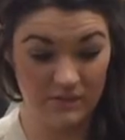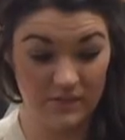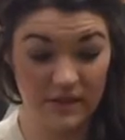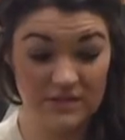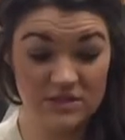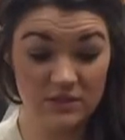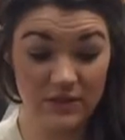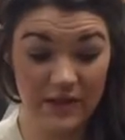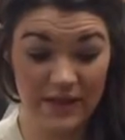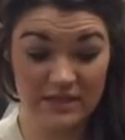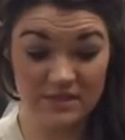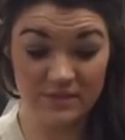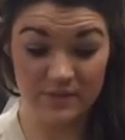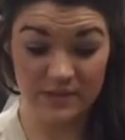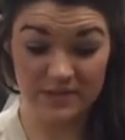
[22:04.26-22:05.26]
It's okay
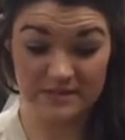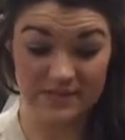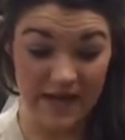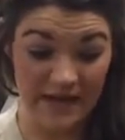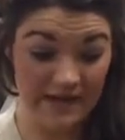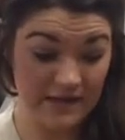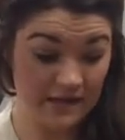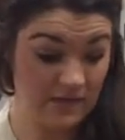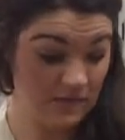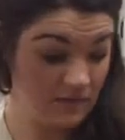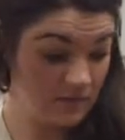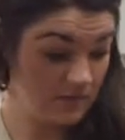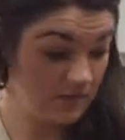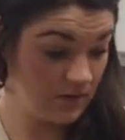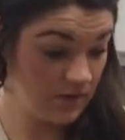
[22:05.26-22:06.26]
to be excited.
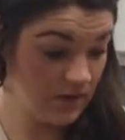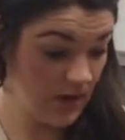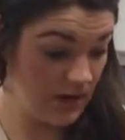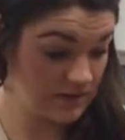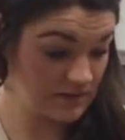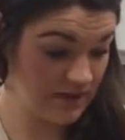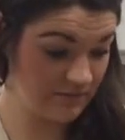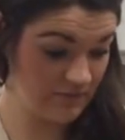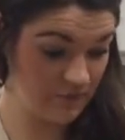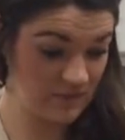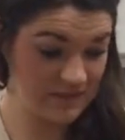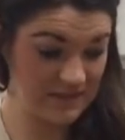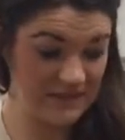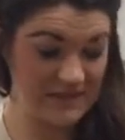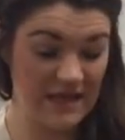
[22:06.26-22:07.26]
You know how David
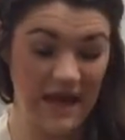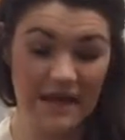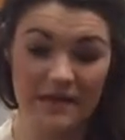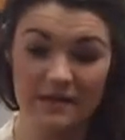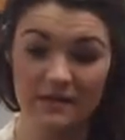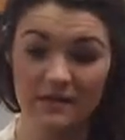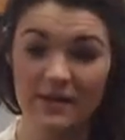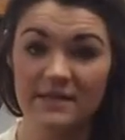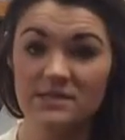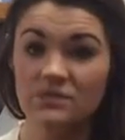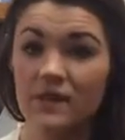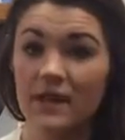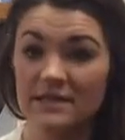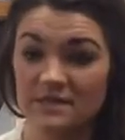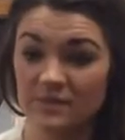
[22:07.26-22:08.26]
was excited? It's
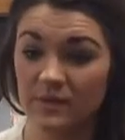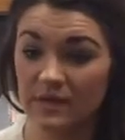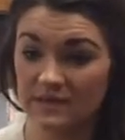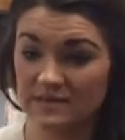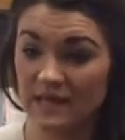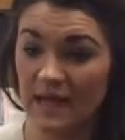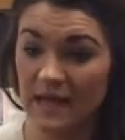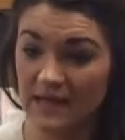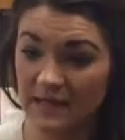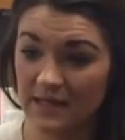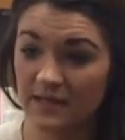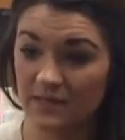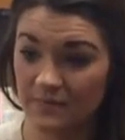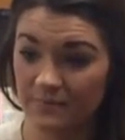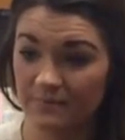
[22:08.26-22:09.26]
okay to be excited.
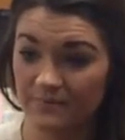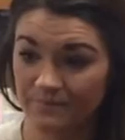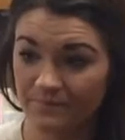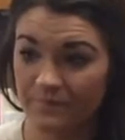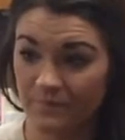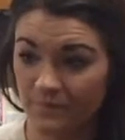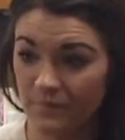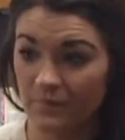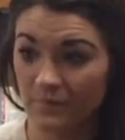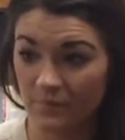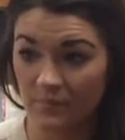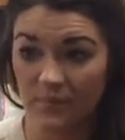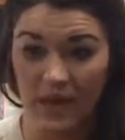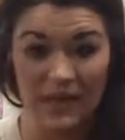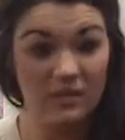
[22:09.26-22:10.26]

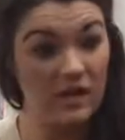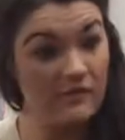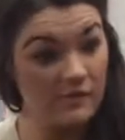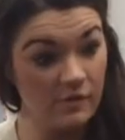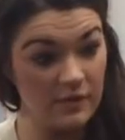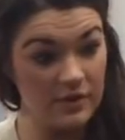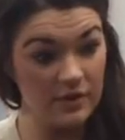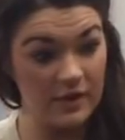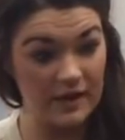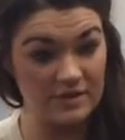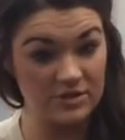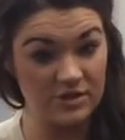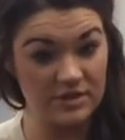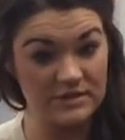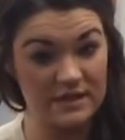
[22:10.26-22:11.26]
I love it when you guys
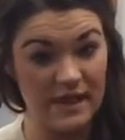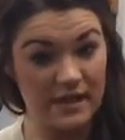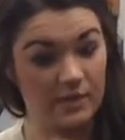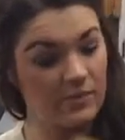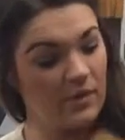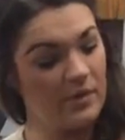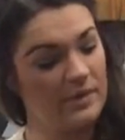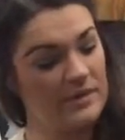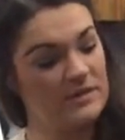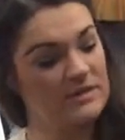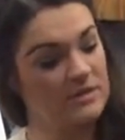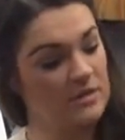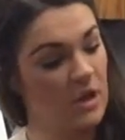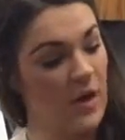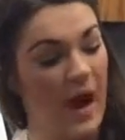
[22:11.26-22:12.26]
are excited, but we need
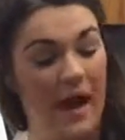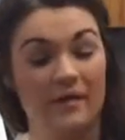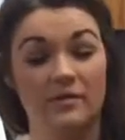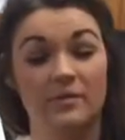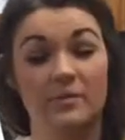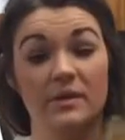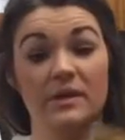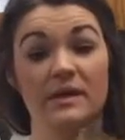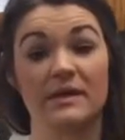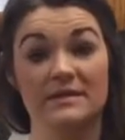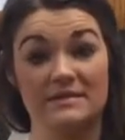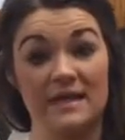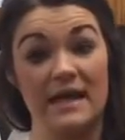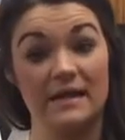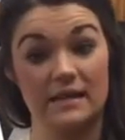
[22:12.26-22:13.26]
to know how to be
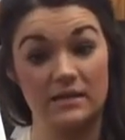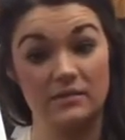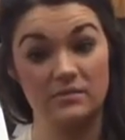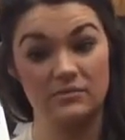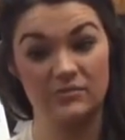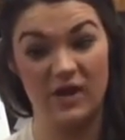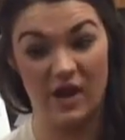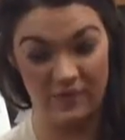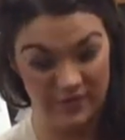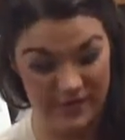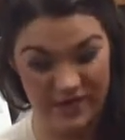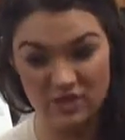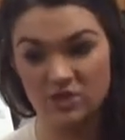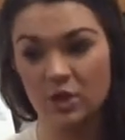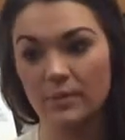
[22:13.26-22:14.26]
excited, right? We
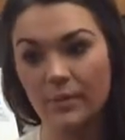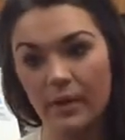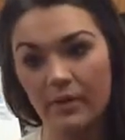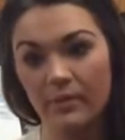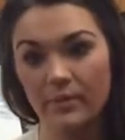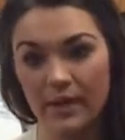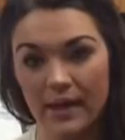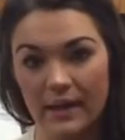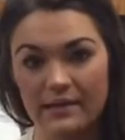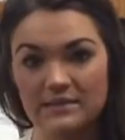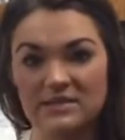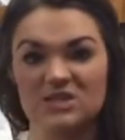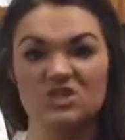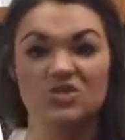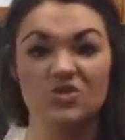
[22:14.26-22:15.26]
can't jump on the beds
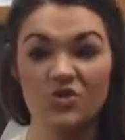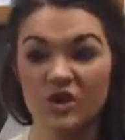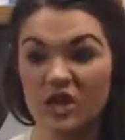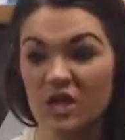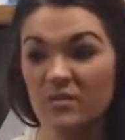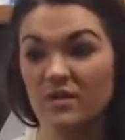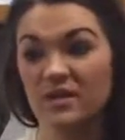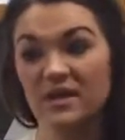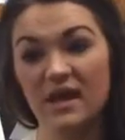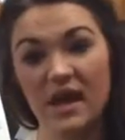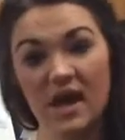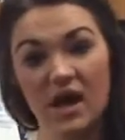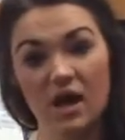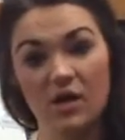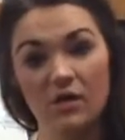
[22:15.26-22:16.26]
and scream and
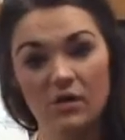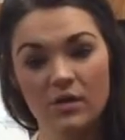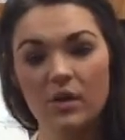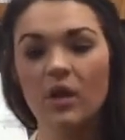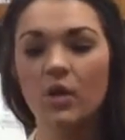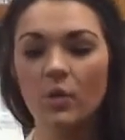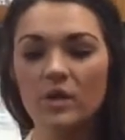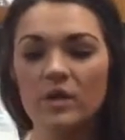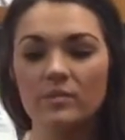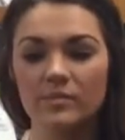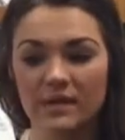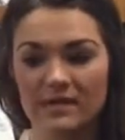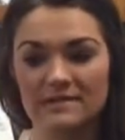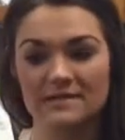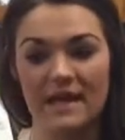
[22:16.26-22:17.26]
yell. We can be
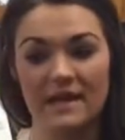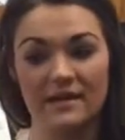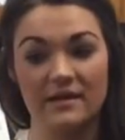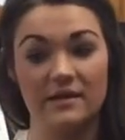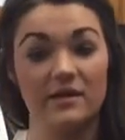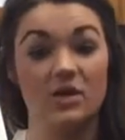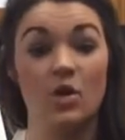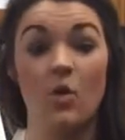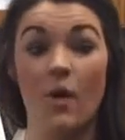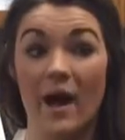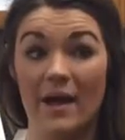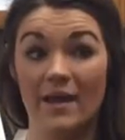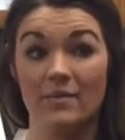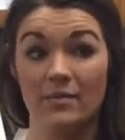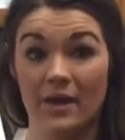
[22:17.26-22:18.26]
excited in a
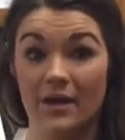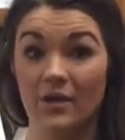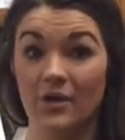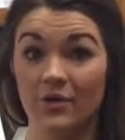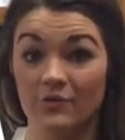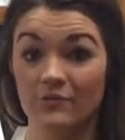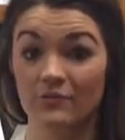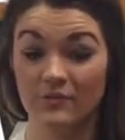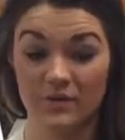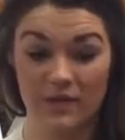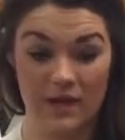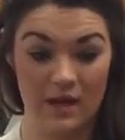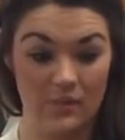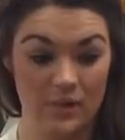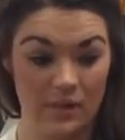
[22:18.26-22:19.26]
quiet manner,
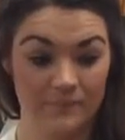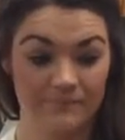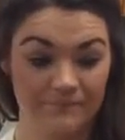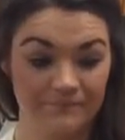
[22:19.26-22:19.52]
can't we?